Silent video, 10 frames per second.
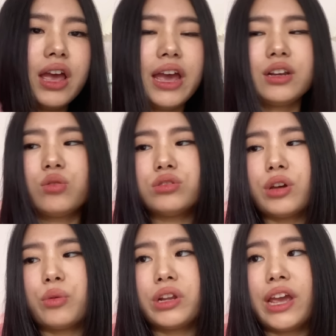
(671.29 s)
And also
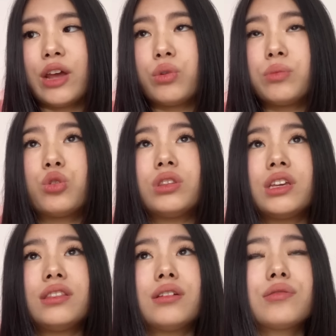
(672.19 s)
I want to add one more
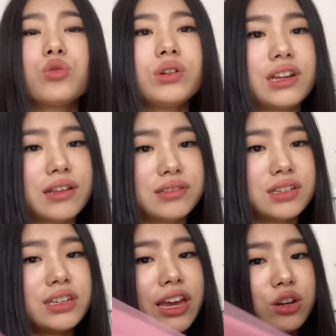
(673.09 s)
thing. There's no elastic
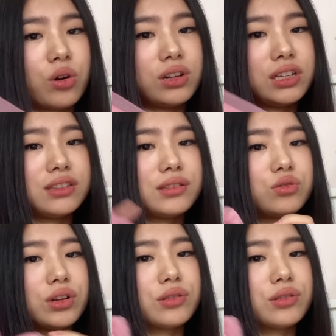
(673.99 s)
at all in this dress,